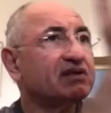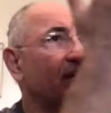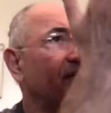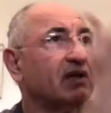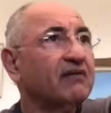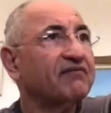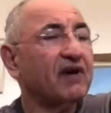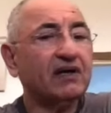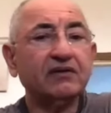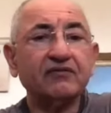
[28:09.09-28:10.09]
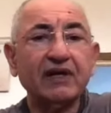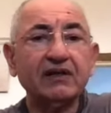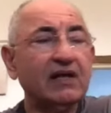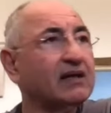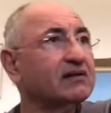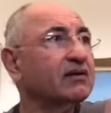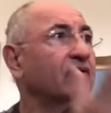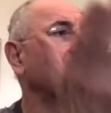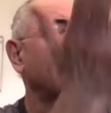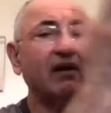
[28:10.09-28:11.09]
something on fucking Reddit and or
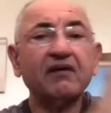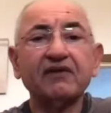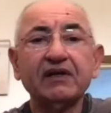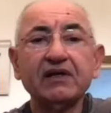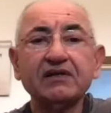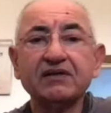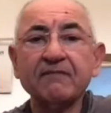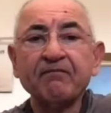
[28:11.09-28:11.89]
wherever it is,